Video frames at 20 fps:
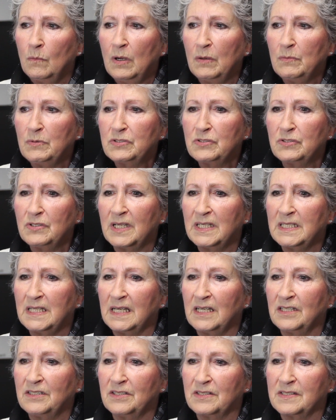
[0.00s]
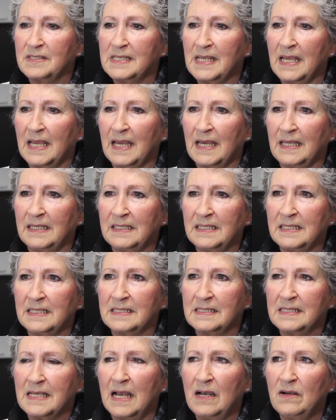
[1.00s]
What we're trying to understand
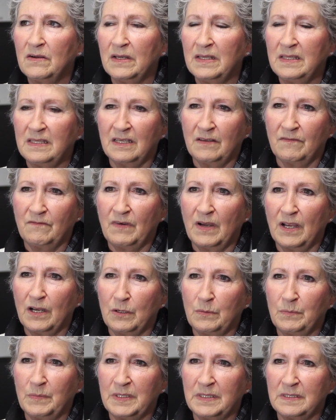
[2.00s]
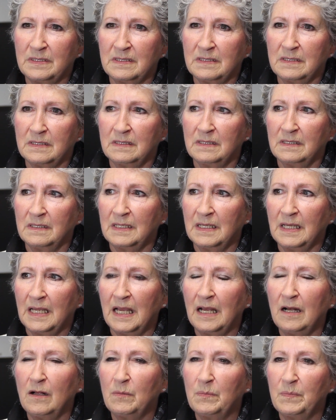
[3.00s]
is how can the environment
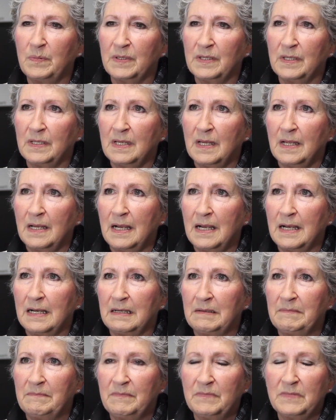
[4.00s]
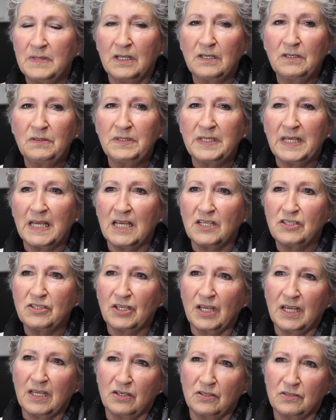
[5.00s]
help um, not only
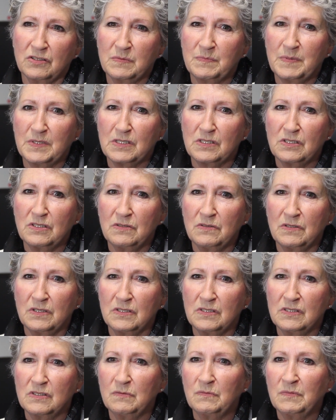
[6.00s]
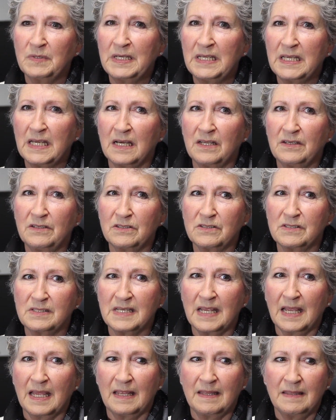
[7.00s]
educators but students really
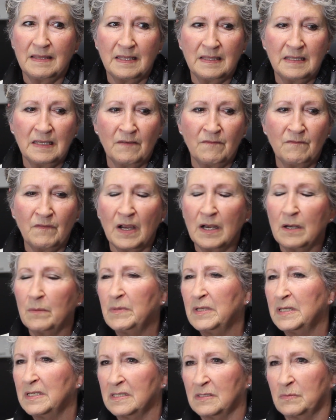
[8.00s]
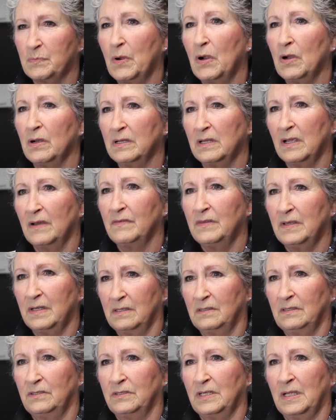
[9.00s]
understand that the environment is part of
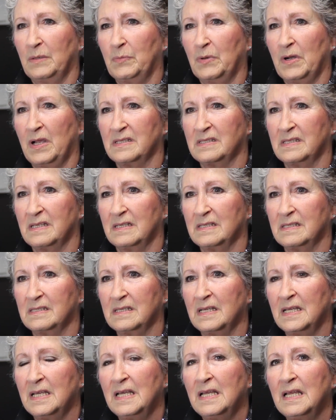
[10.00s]
their learning process.